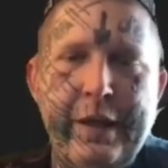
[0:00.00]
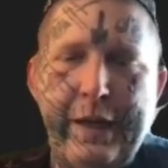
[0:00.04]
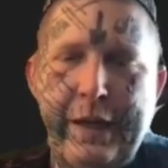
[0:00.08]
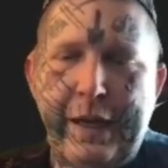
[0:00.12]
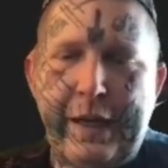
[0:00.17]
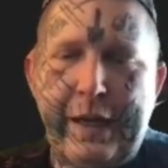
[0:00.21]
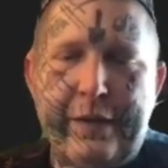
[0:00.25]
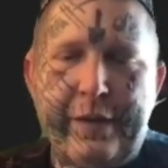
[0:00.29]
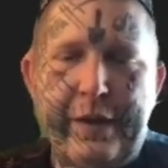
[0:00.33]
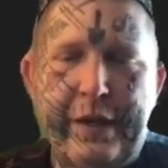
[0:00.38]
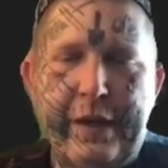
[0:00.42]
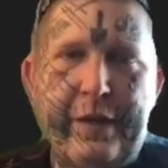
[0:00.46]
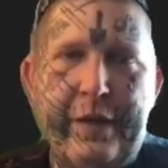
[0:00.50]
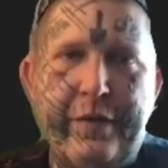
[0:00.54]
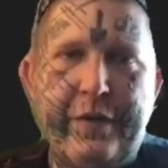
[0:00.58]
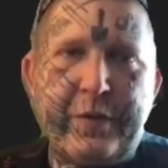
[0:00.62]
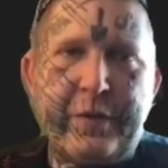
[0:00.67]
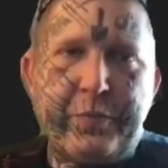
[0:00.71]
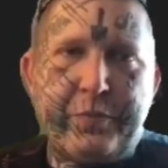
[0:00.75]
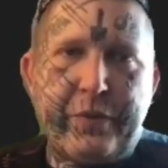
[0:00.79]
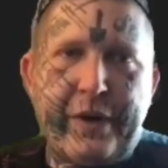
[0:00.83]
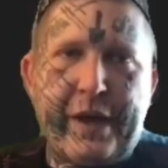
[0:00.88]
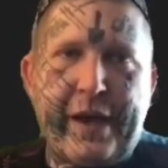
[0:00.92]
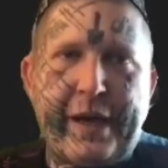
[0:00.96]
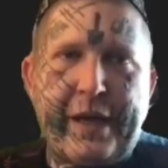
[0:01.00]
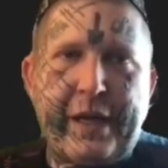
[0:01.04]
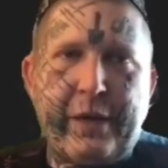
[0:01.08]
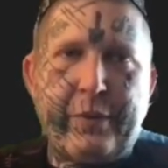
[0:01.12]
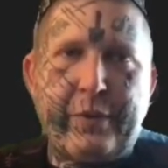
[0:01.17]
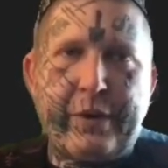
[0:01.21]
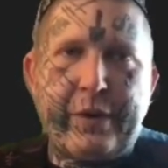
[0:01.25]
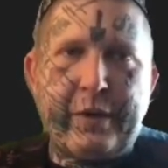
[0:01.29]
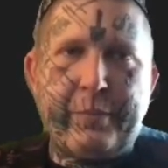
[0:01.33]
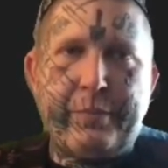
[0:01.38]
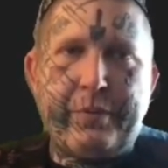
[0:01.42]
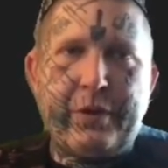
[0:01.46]
And then in this bracket,
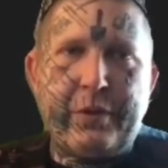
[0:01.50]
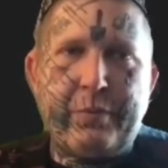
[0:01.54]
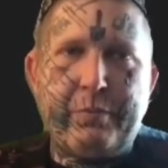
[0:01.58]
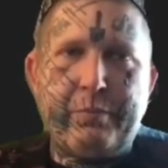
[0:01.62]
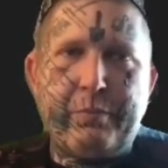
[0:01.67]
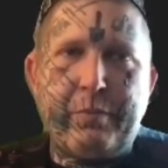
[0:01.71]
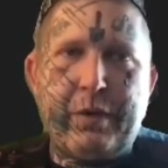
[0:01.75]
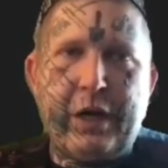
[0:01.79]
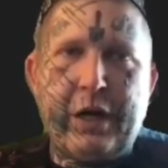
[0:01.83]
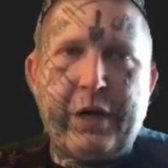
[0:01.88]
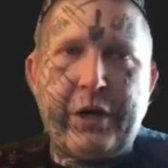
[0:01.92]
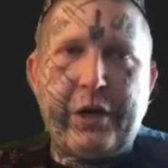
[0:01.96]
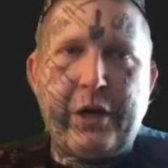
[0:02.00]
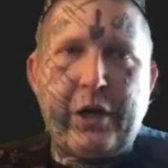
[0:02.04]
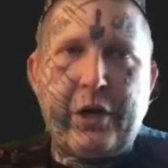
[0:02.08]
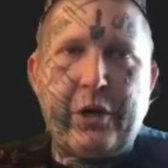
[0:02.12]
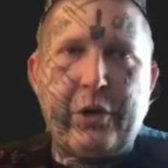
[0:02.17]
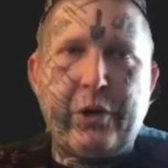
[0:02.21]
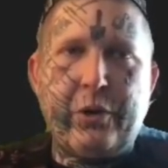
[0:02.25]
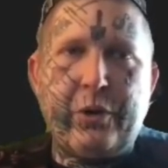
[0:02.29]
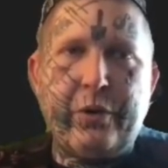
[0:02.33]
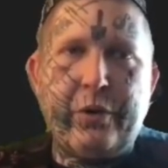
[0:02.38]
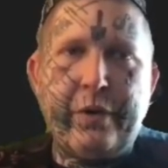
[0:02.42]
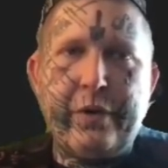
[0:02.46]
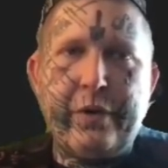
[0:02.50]
we're going to put Mongo